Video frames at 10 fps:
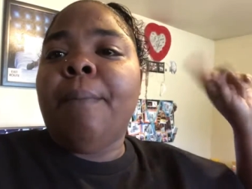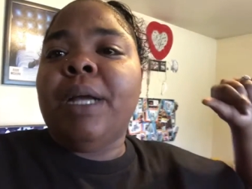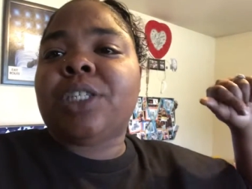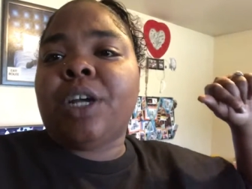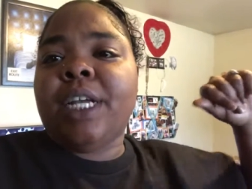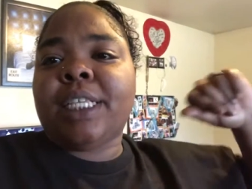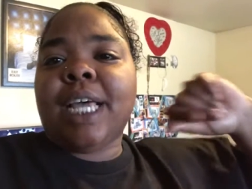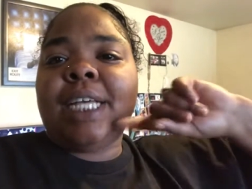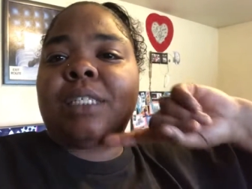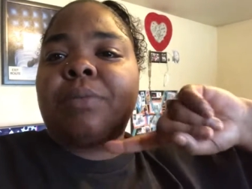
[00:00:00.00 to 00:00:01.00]
Make sure you hit
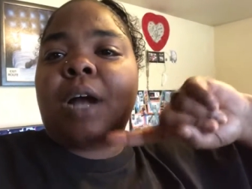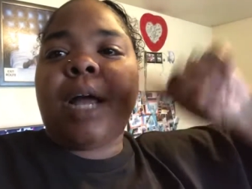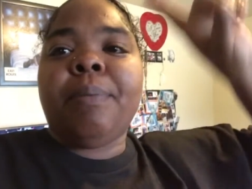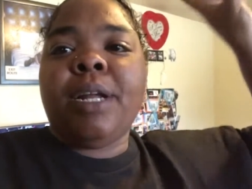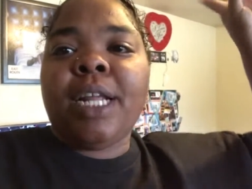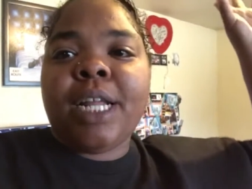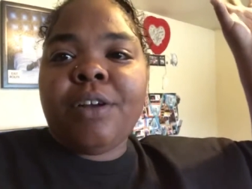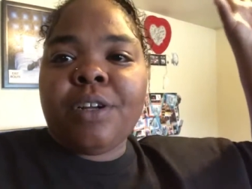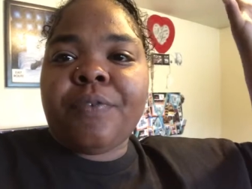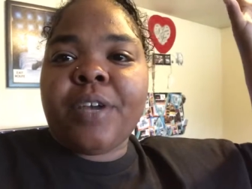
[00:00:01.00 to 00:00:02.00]
that subscribe button and that
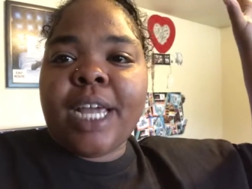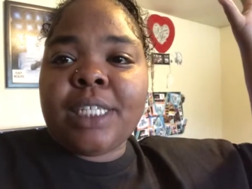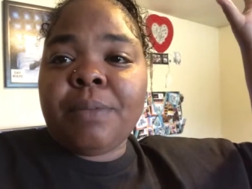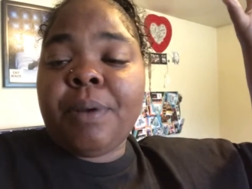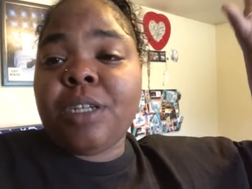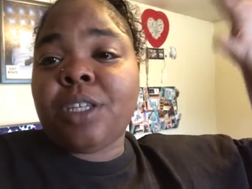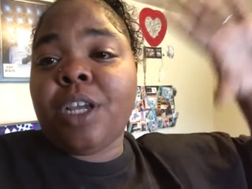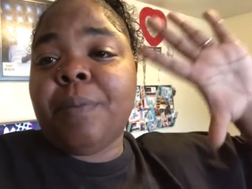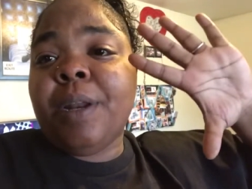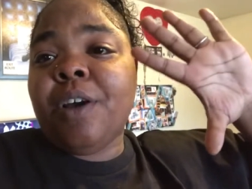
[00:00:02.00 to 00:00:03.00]
notification bell so
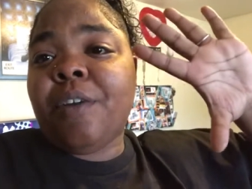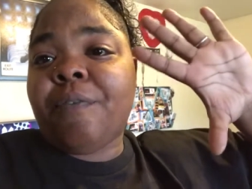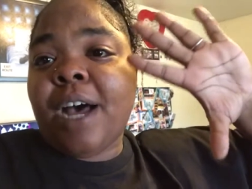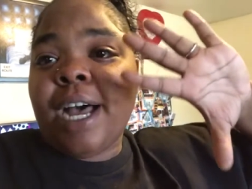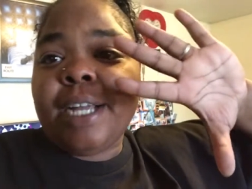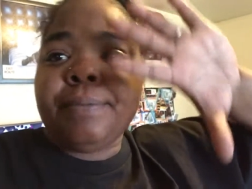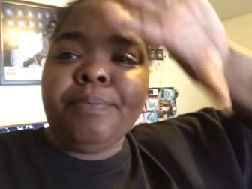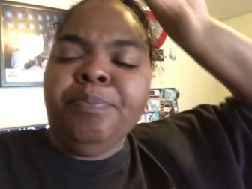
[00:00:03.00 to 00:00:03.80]
you can be notified